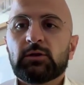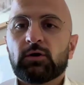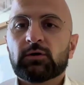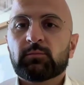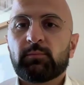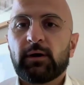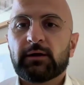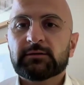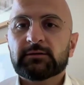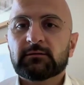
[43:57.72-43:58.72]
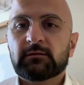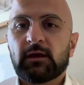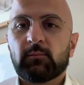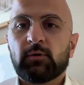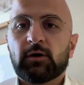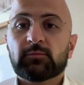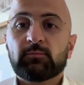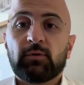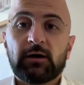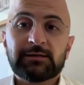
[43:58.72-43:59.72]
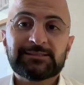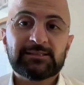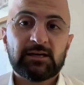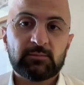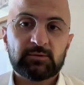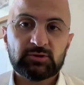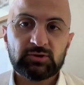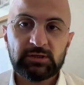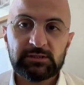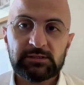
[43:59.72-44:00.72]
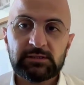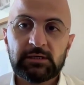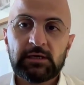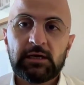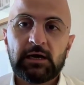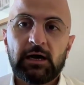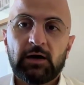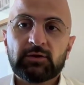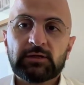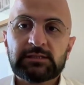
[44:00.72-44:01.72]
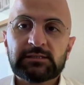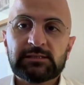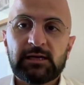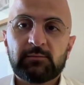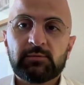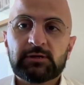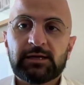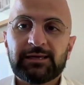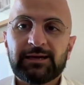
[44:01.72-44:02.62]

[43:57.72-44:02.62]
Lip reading: learned pattern about past cyber threats. How does the cyber